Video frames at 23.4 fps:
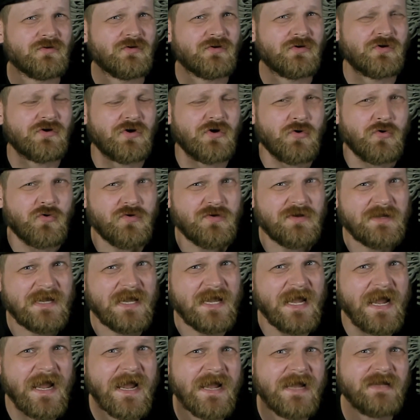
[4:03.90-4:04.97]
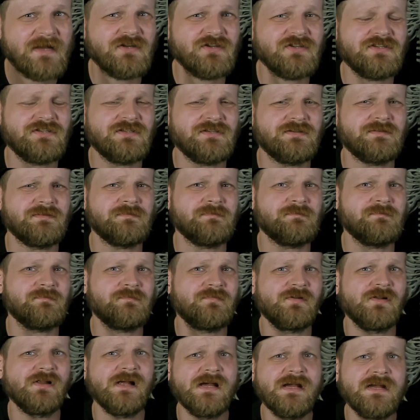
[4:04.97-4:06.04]
okay-ish
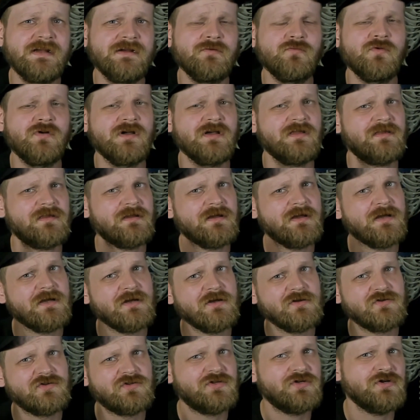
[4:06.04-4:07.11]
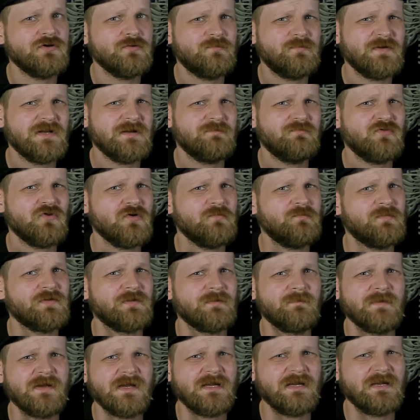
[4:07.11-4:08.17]
playing with 2 people, but
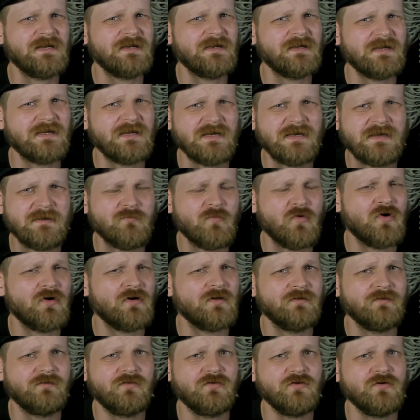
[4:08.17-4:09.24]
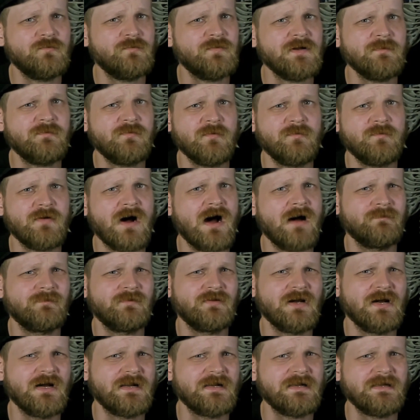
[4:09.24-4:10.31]
the minute any more than 2 people popped
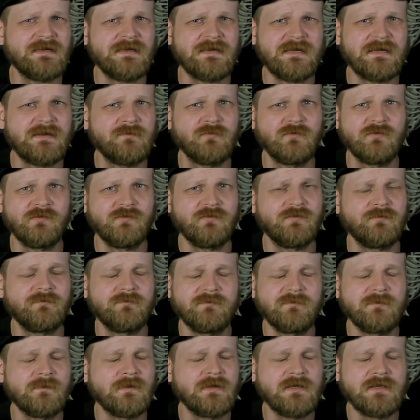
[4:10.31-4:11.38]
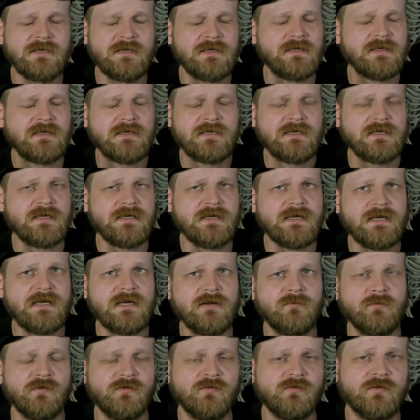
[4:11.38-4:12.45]
on, it was
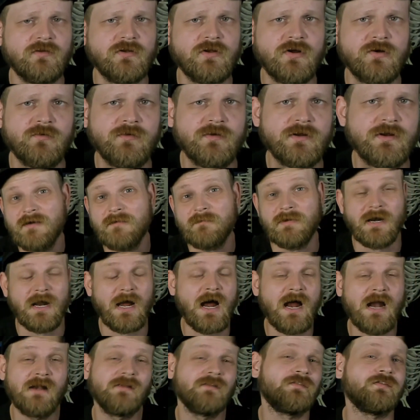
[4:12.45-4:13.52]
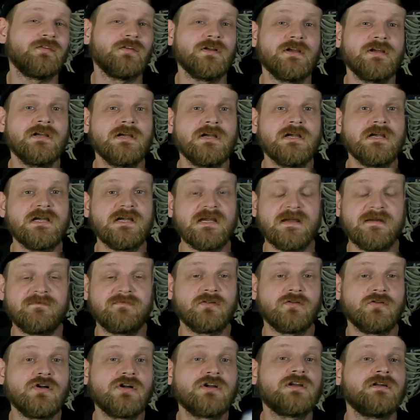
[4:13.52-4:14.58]
a no-go. But honestly, if you're
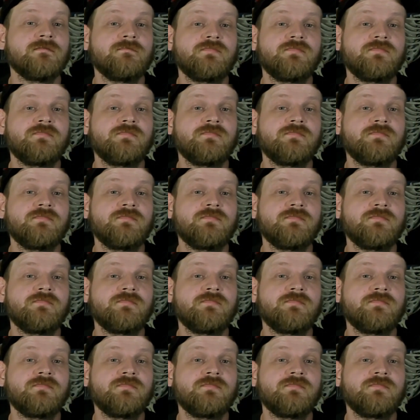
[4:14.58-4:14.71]
looking to